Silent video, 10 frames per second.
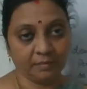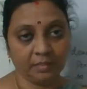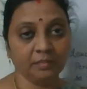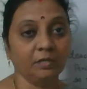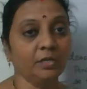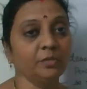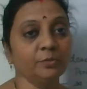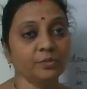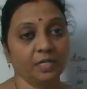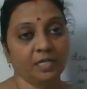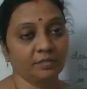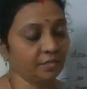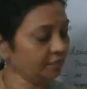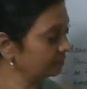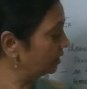the third usage
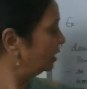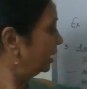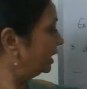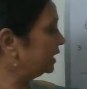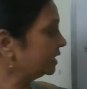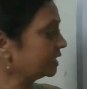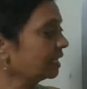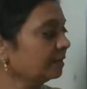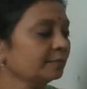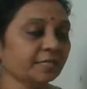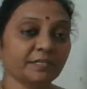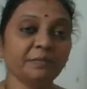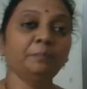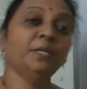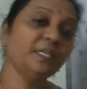is it describes
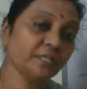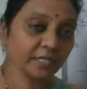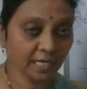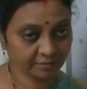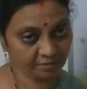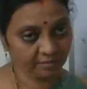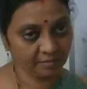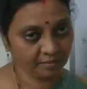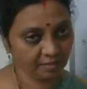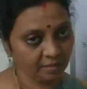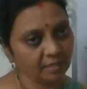repeated actions